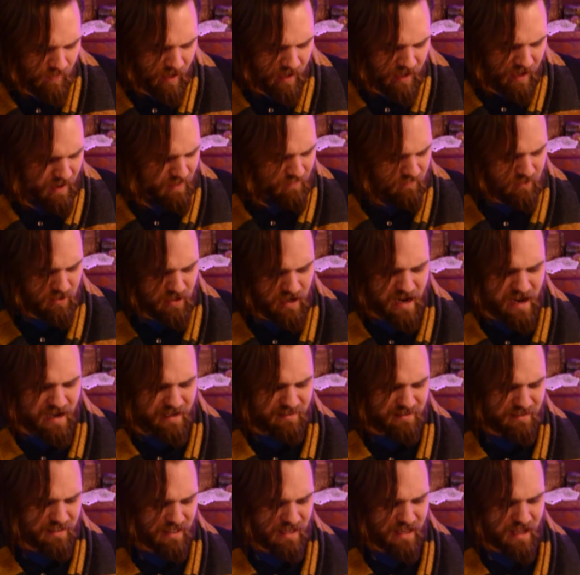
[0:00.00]
And after
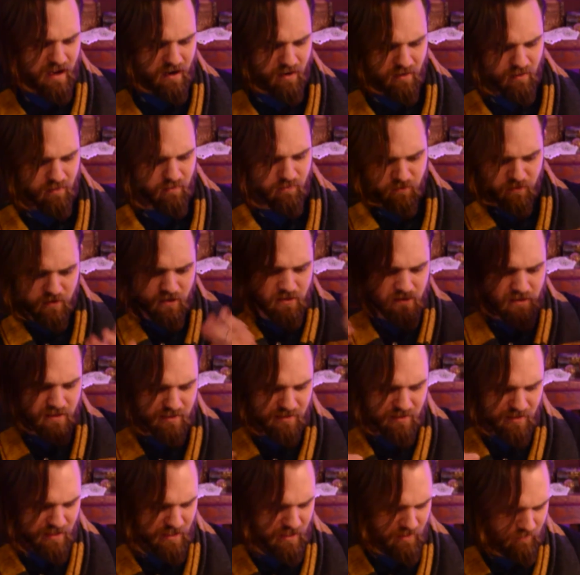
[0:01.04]
asking Harry
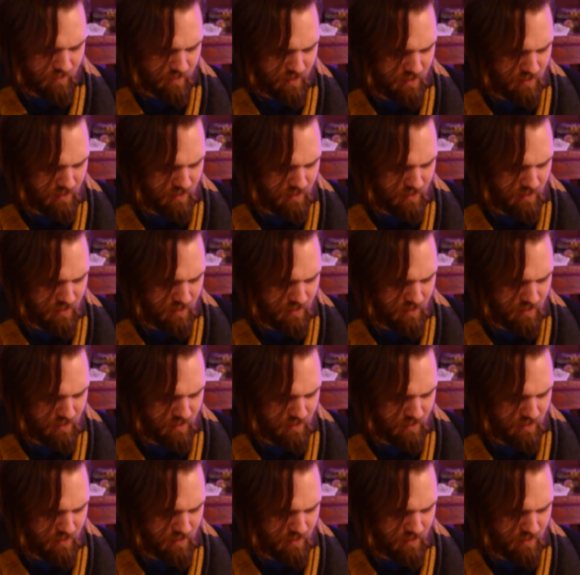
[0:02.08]
furiously if he